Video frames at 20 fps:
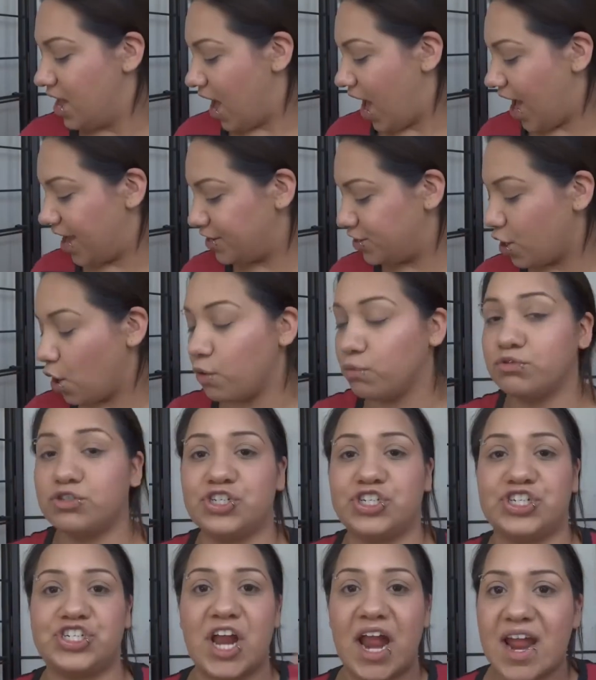I don't
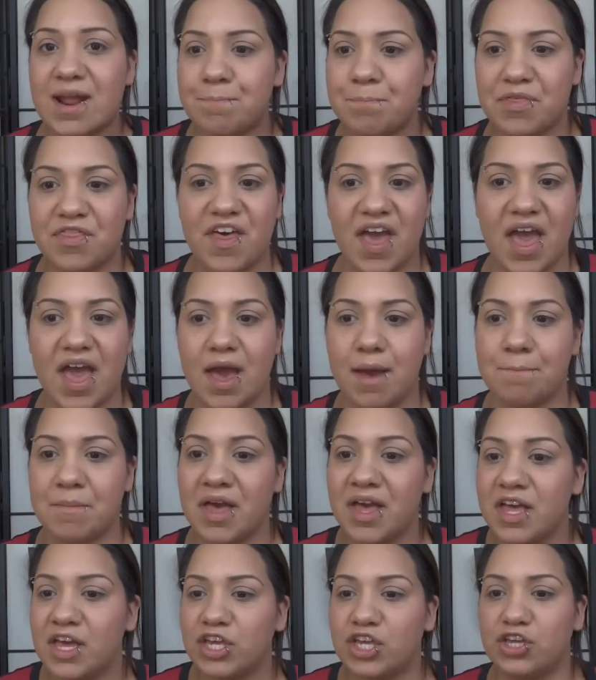shape them.
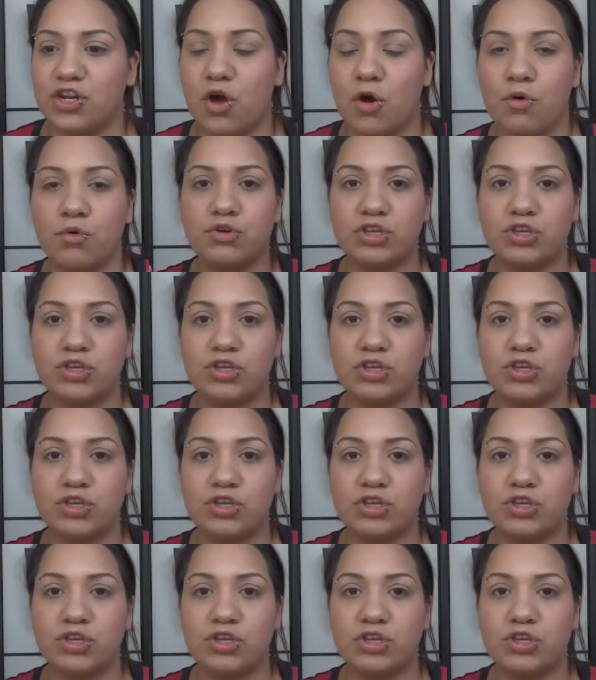You know,